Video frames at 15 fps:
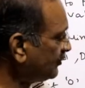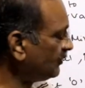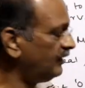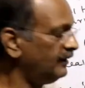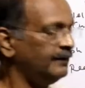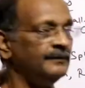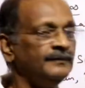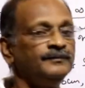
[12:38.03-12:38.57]

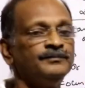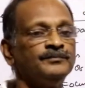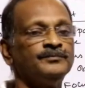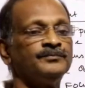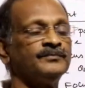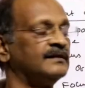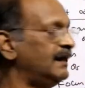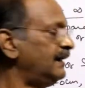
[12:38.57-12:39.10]
actually,
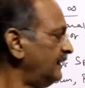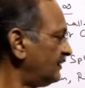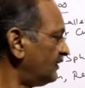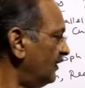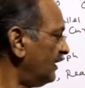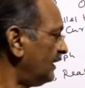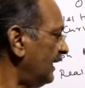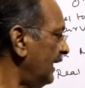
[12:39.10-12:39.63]
it
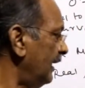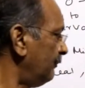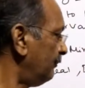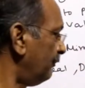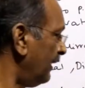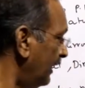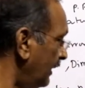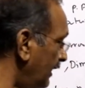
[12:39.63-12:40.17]
is not
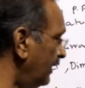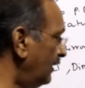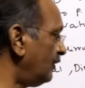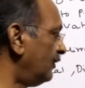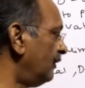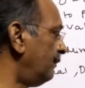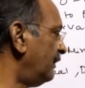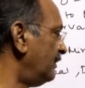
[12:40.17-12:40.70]
parallel
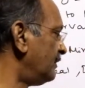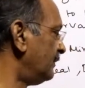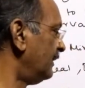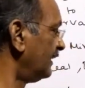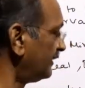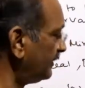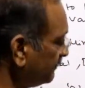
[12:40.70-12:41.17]
to the principal